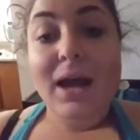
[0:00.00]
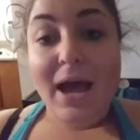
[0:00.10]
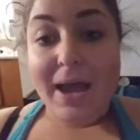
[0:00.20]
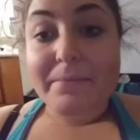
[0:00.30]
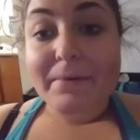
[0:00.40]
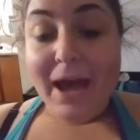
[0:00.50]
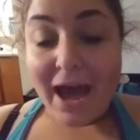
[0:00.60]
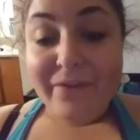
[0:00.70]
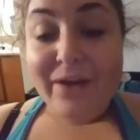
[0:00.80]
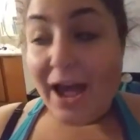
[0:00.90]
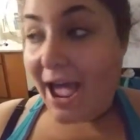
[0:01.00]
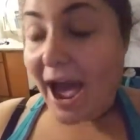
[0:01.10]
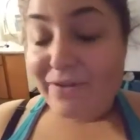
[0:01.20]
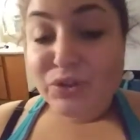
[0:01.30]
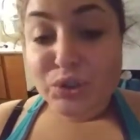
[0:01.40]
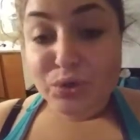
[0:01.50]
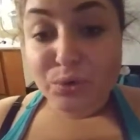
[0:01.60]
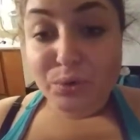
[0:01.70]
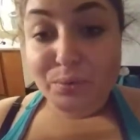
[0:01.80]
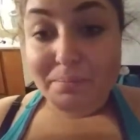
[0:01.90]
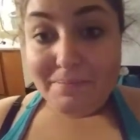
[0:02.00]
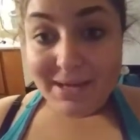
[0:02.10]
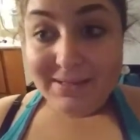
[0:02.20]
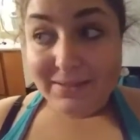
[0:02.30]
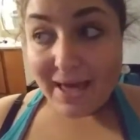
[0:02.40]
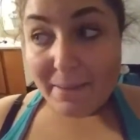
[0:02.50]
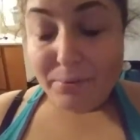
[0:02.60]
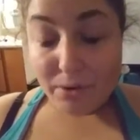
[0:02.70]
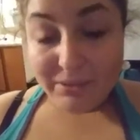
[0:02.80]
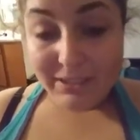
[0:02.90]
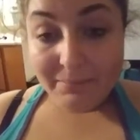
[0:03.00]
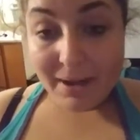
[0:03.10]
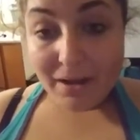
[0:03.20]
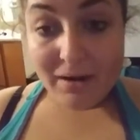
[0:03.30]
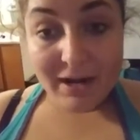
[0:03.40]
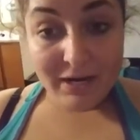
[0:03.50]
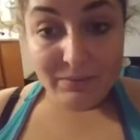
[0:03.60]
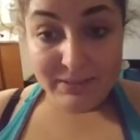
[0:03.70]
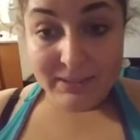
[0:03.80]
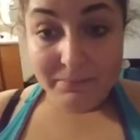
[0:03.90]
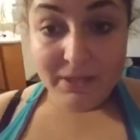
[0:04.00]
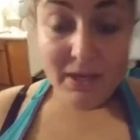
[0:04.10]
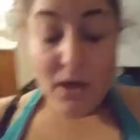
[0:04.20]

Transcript: I have to mix that protein powder in with something.